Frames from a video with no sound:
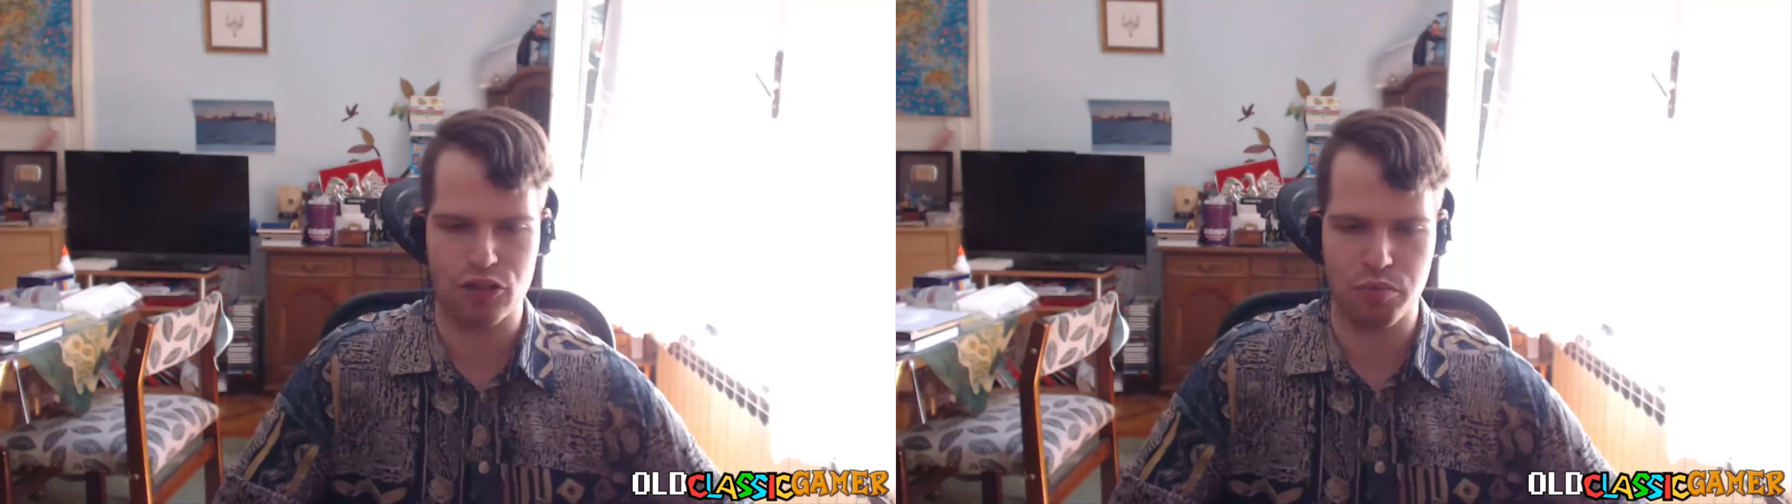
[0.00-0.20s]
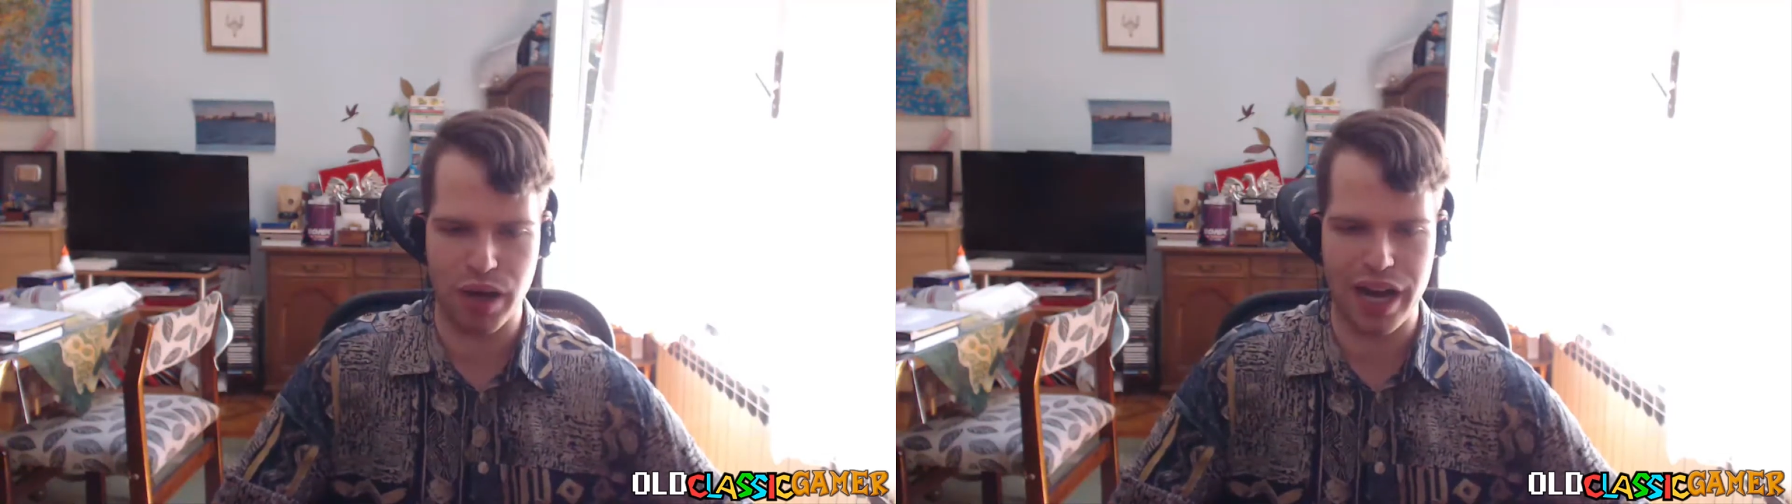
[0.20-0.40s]

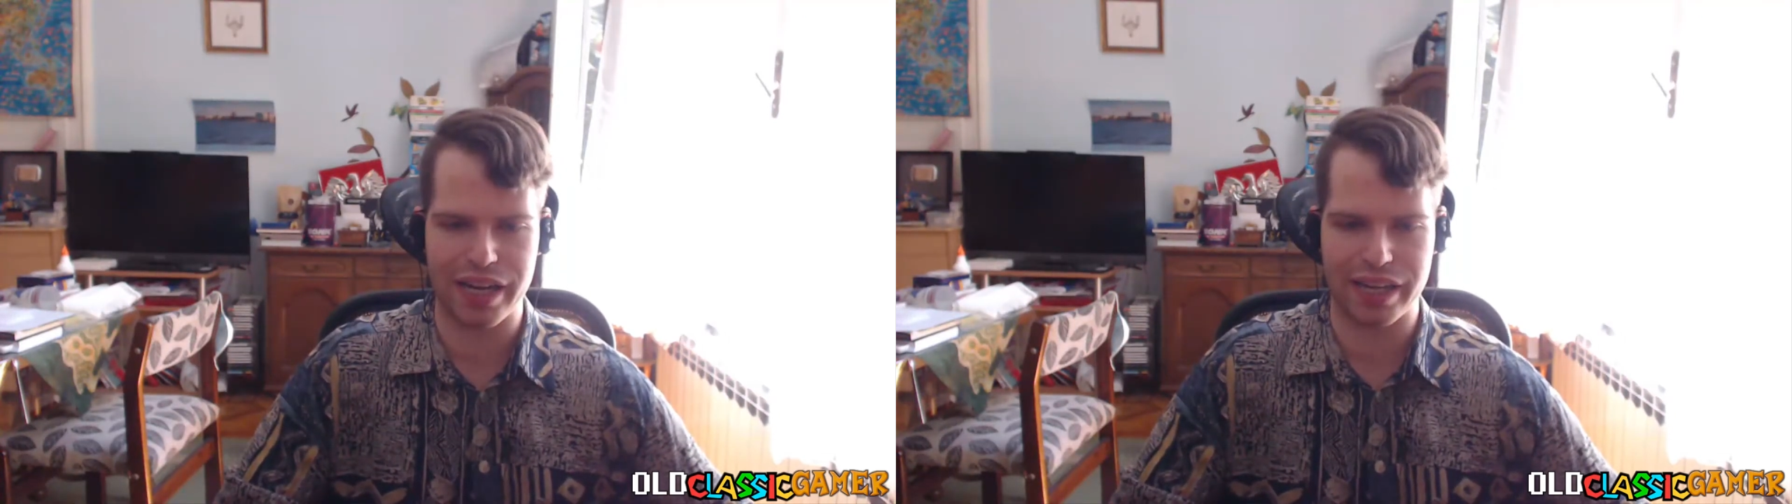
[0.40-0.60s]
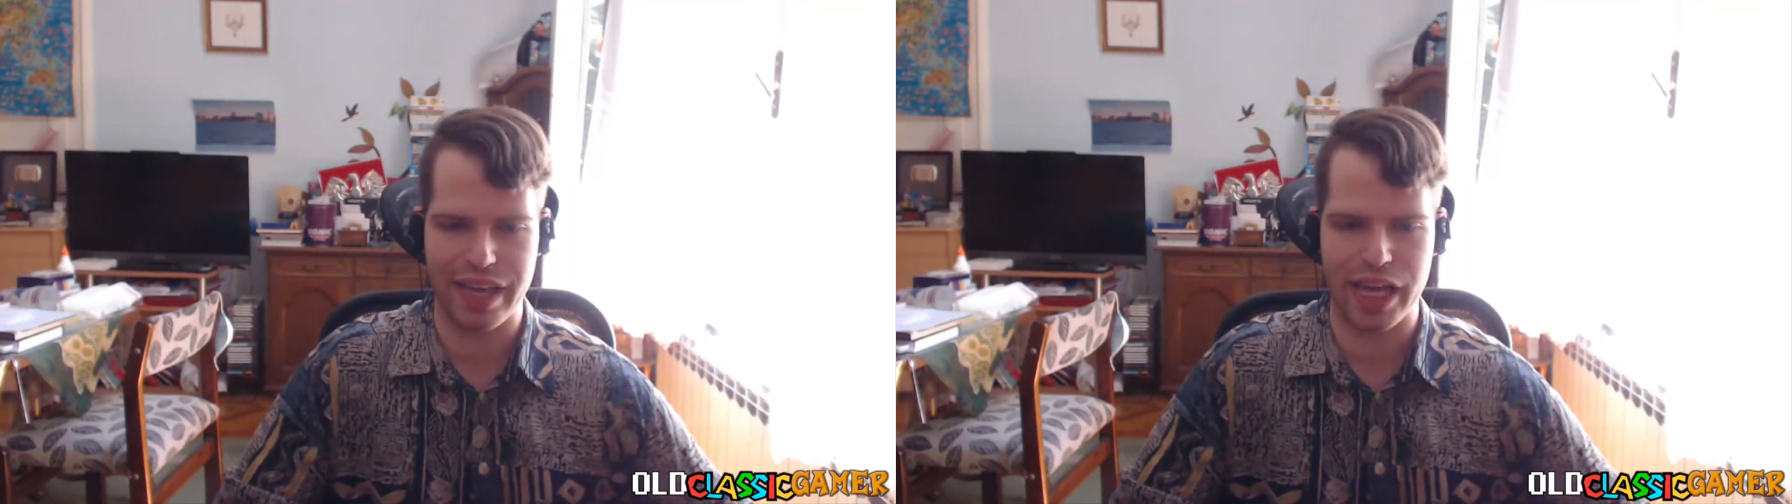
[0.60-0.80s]
to buy it
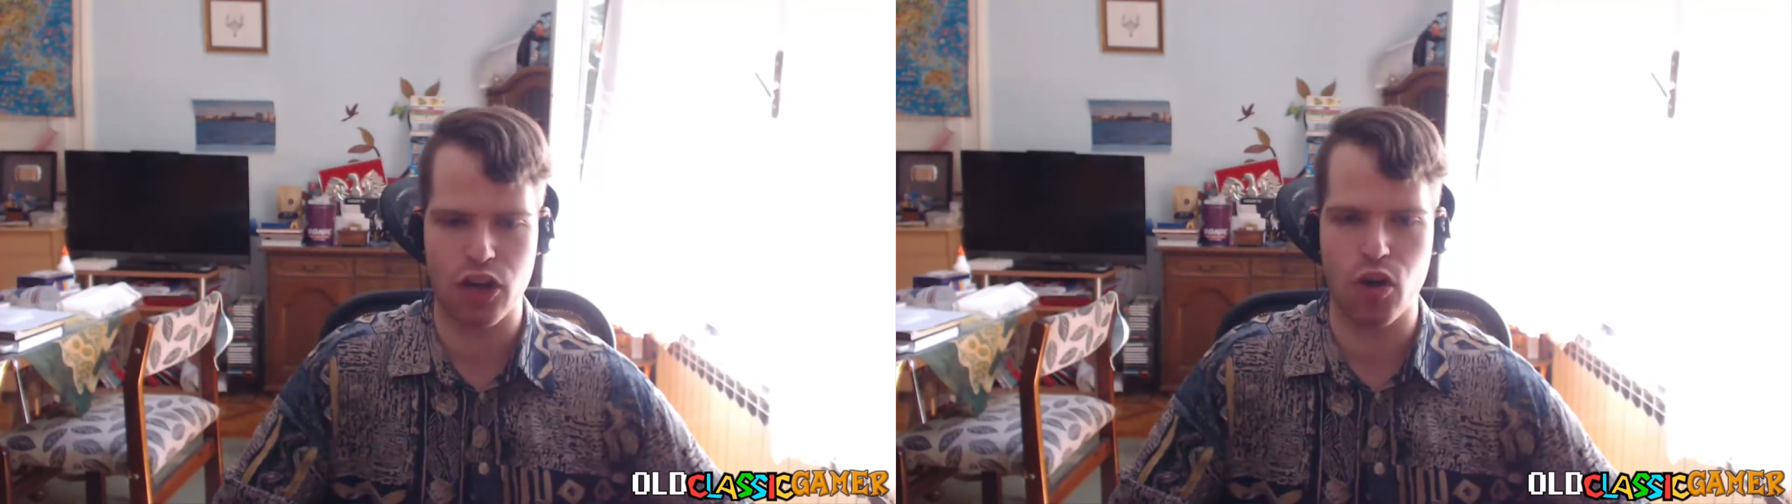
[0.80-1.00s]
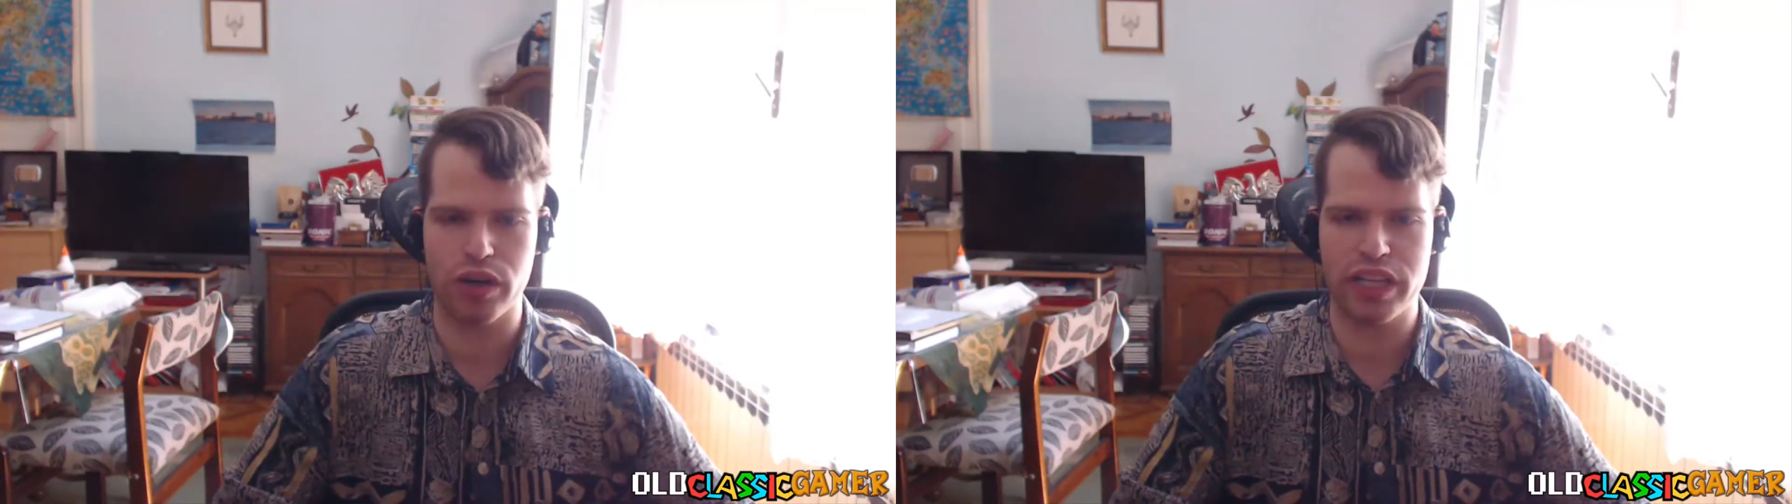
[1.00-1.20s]
again
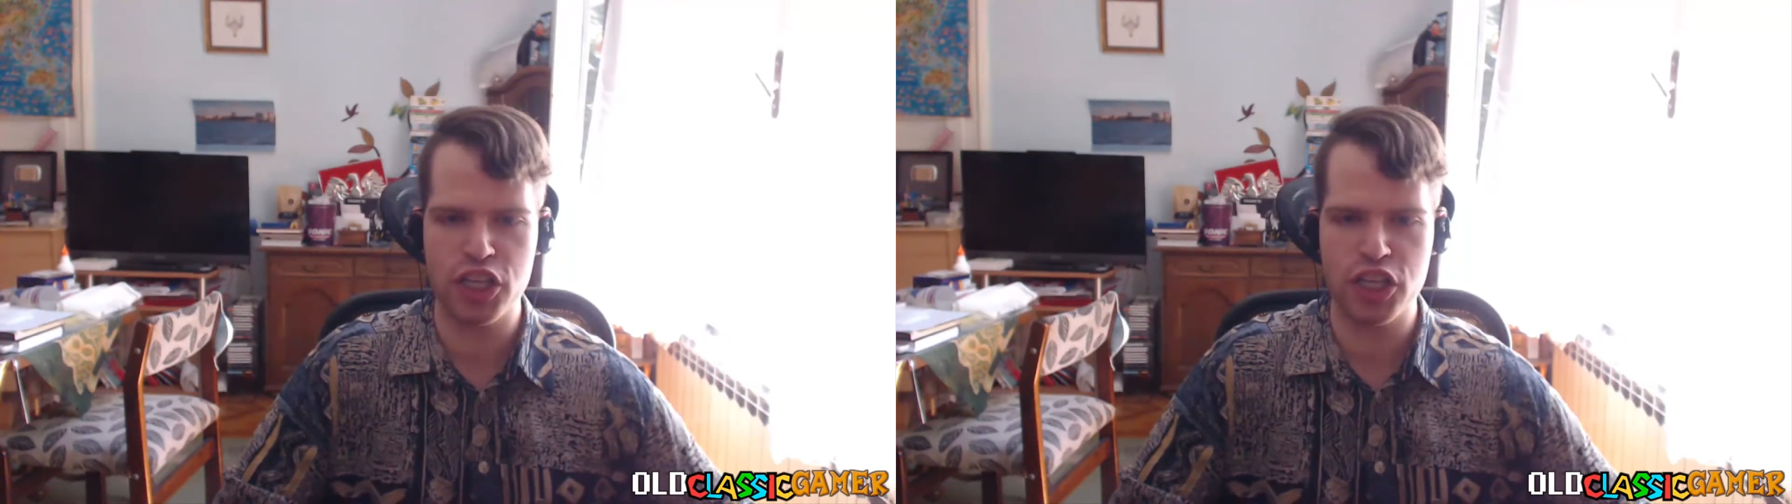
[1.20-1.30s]
on